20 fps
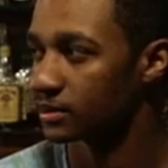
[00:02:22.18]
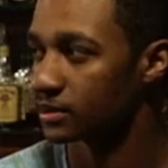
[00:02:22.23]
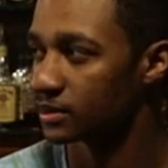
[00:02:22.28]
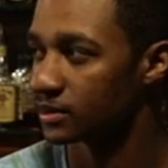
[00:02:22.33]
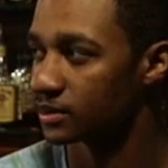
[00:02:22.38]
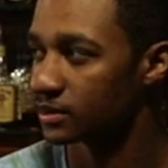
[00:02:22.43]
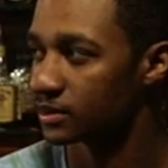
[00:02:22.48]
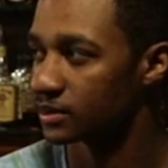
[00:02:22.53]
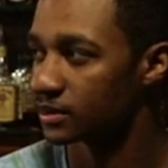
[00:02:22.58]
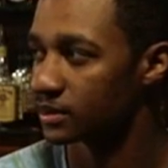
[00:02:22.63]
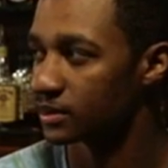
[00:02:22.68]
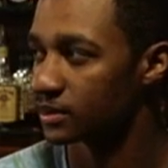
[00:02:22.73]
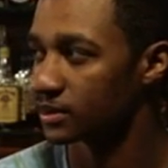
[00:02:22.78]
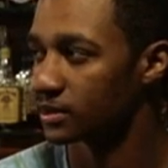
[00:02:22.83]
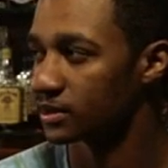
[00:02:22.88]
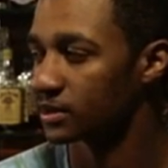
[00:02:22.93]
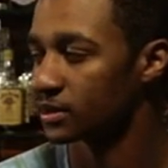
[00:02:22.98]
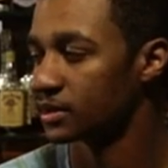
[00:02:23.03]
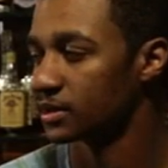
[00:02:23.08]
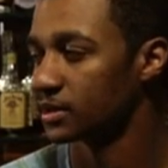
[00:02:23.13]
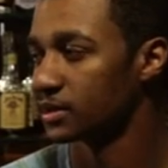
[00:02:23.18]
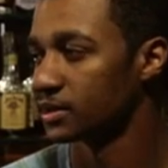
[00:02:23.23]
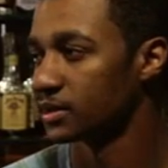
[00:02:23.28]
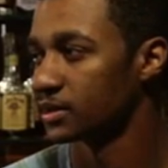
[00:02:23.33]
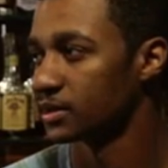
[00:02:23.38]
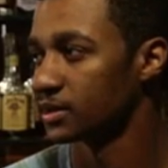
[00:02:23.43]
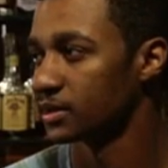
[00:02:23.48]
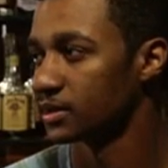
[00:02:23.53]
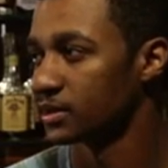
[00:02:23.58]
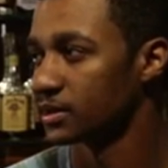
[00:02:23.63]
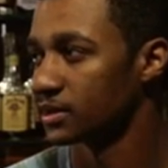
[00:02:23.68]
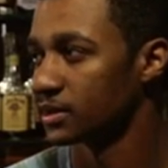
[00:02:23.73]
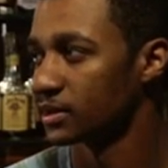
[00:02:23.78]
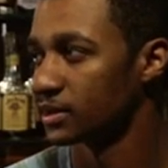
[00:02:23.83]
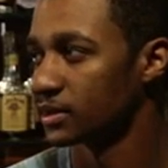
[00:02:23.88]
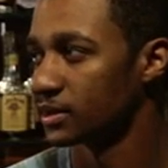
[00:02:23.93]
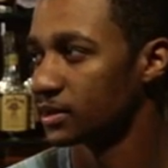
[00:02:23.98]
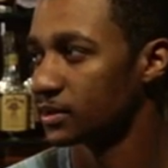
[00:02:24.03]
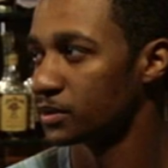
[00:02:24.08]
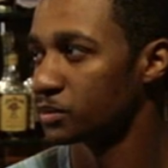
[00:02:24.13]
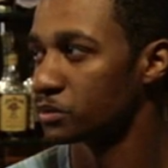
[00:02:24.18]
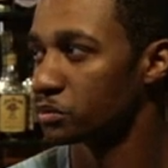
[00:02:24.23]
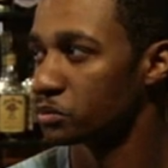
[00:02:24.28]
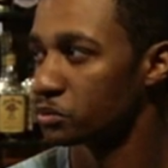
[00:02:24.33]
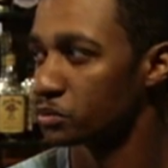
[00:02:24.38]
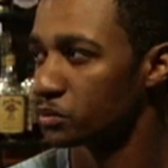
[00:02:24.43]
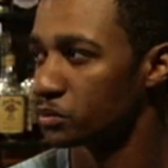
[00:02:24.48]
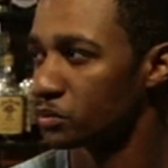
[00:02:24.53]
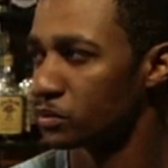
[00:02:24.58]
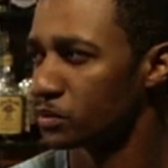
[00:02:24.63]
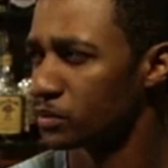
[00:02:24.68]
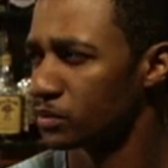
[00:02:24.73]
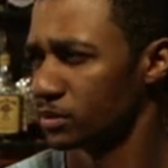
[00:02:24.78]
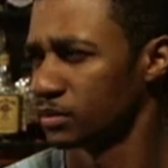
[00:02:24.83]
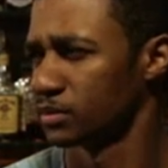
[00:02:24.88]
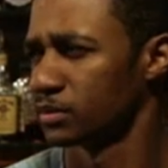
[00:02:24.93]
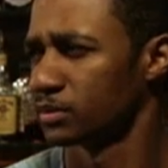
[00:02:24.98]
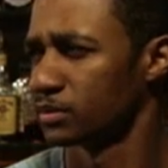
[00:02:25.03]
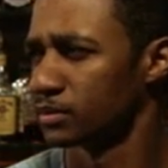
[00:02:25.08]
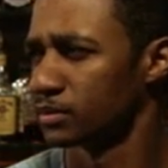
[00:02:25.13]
No words are spoken by the person on screen.